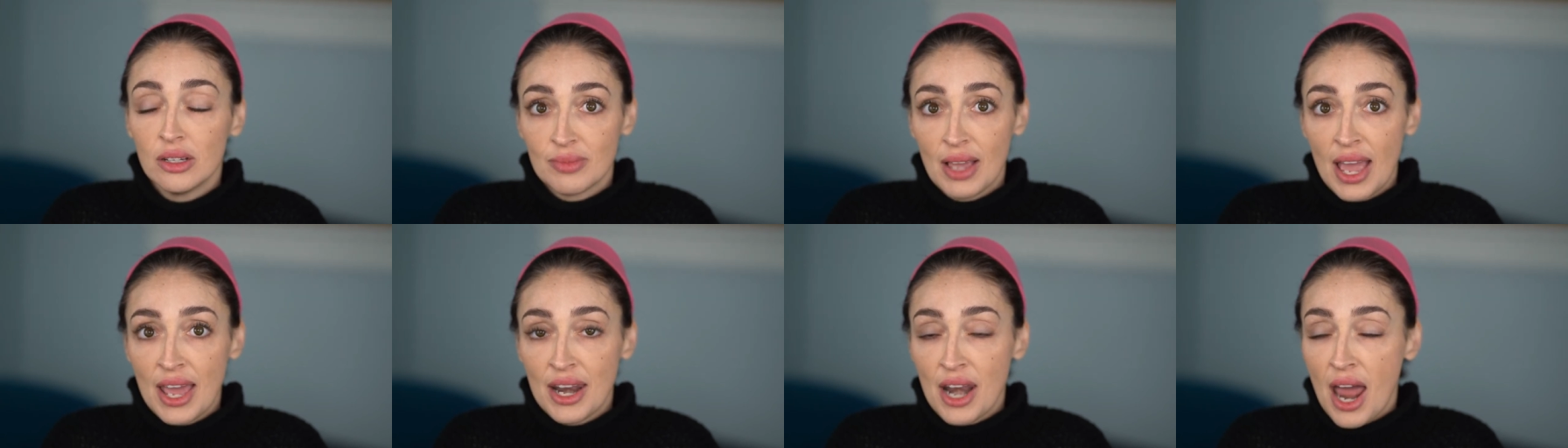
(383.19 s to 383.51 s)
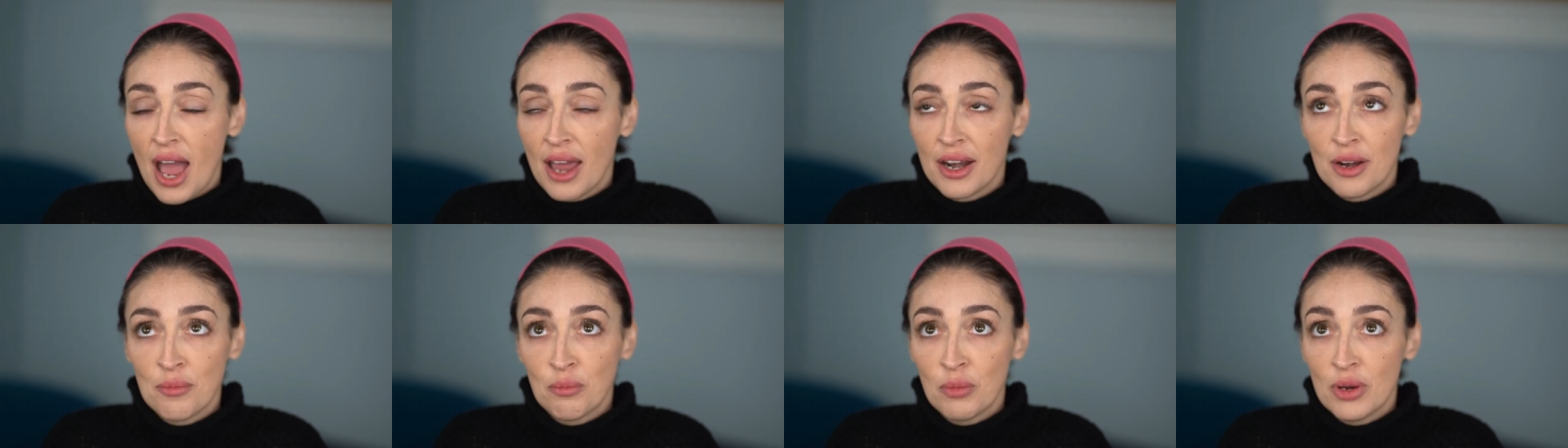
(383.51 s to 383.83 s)
And,
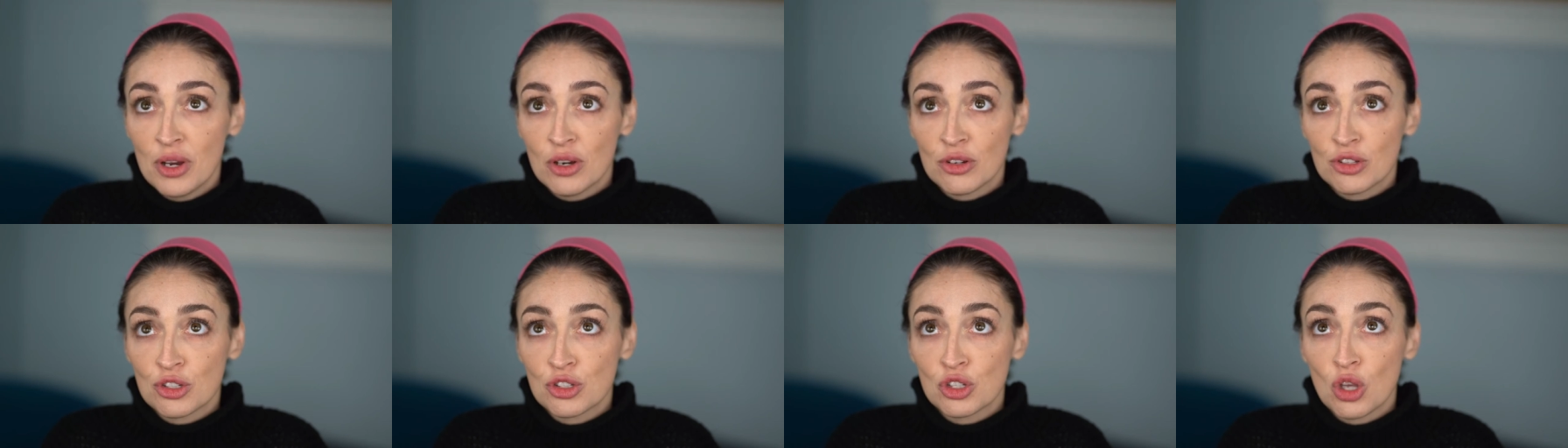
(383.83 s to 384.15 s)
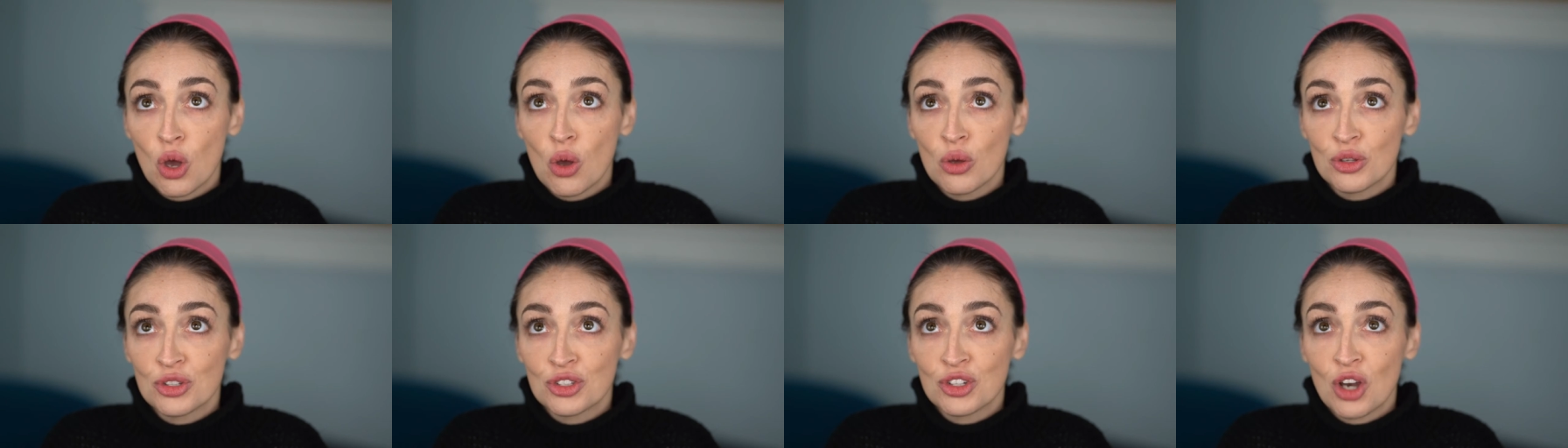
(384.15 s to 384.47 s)
and we are
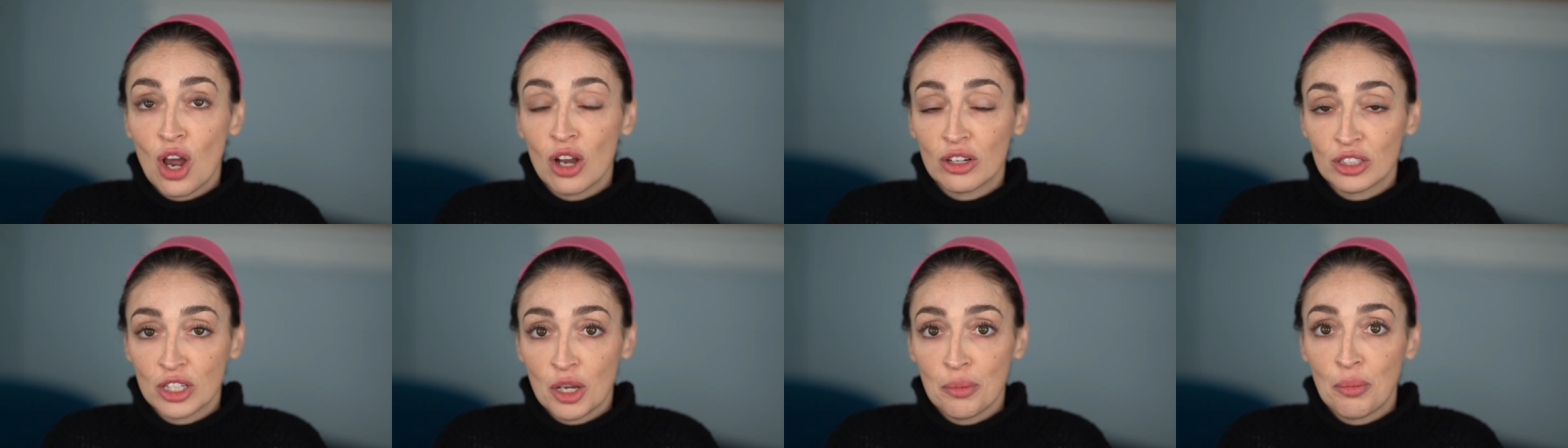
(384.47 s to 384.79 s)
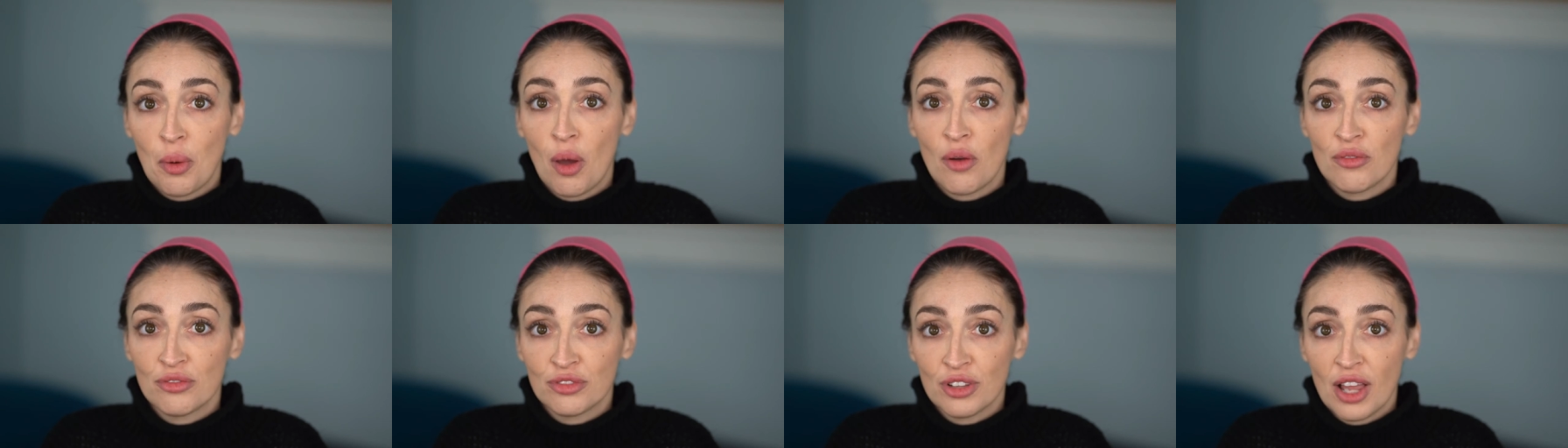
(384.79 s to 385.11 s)
so stocked up
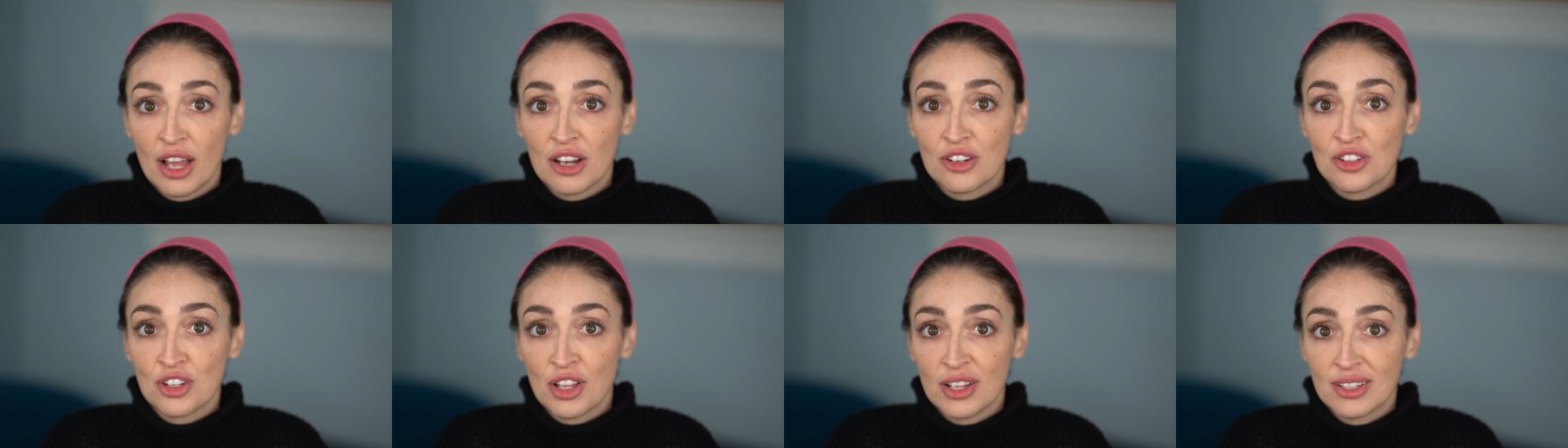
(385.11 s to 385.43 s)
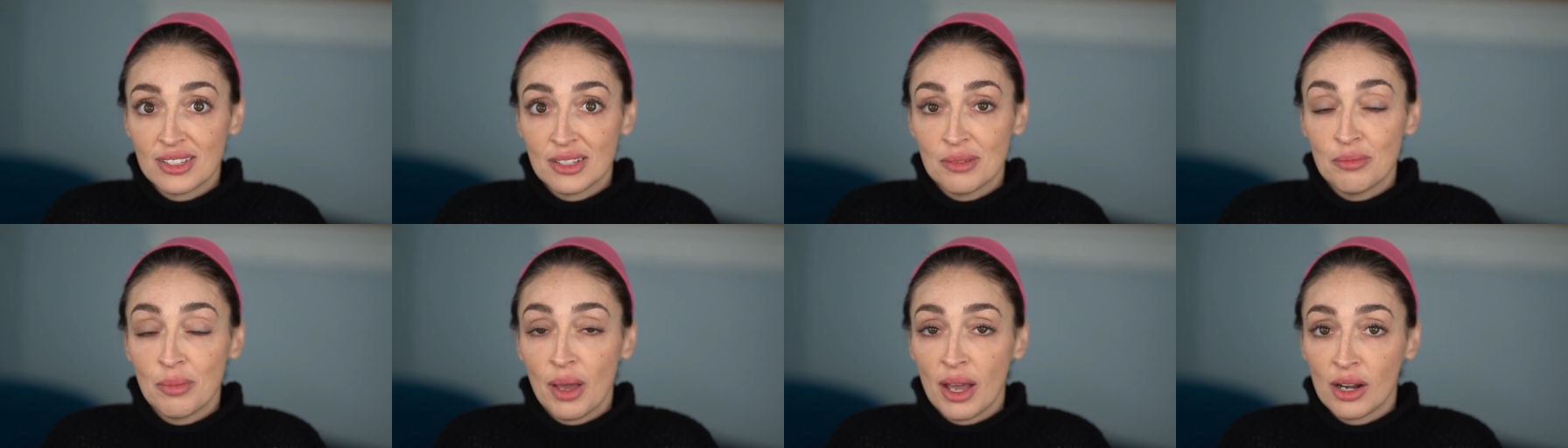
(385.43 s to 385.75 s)
on
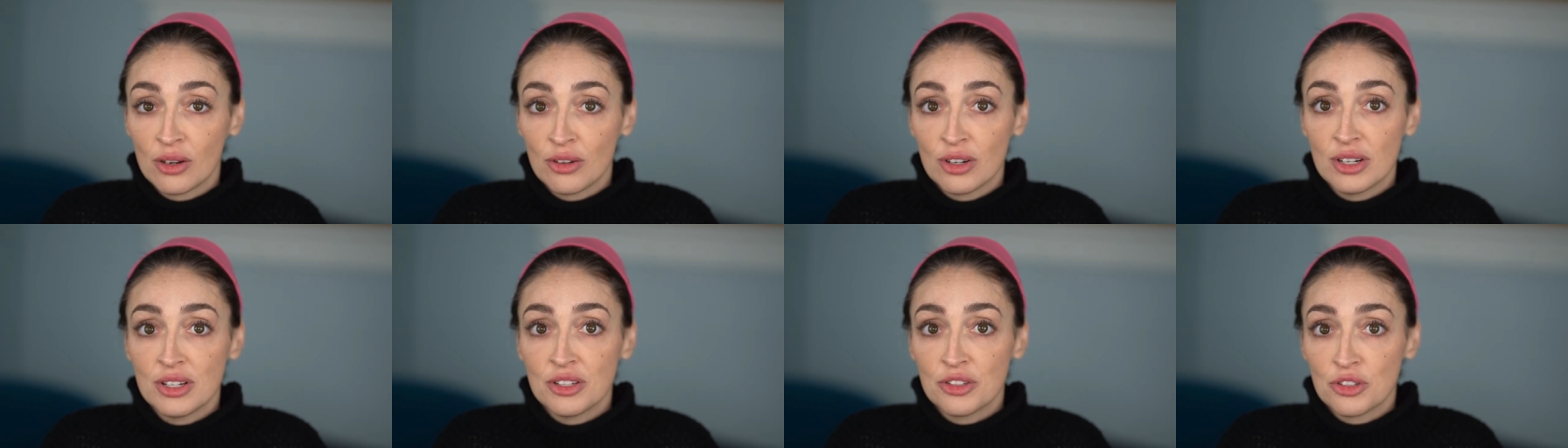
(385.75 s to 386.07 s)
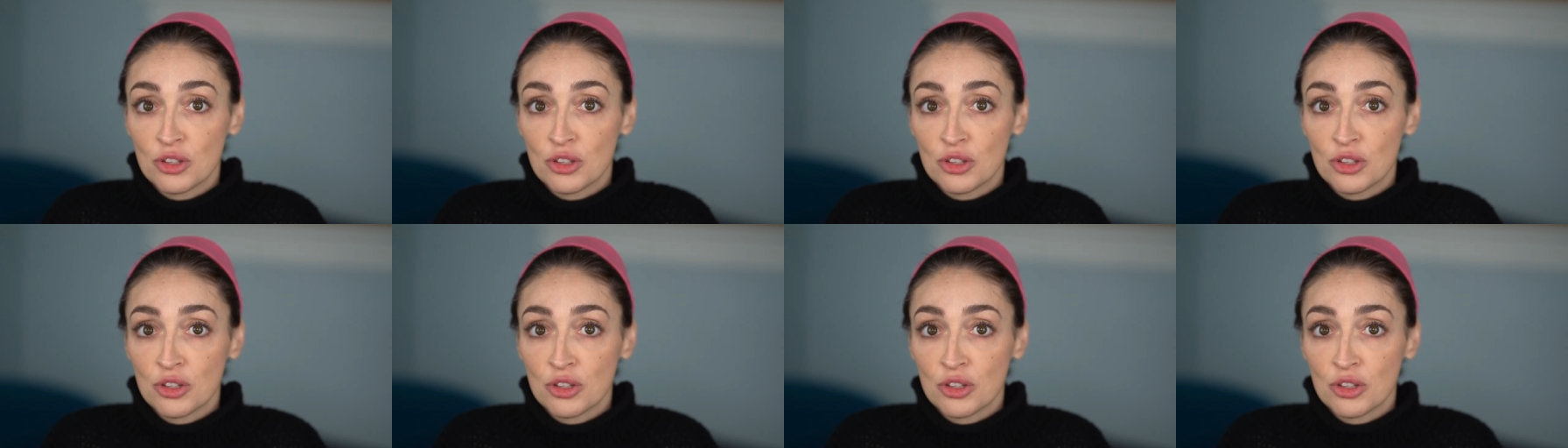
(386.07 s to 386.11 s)
flashlights and batteries,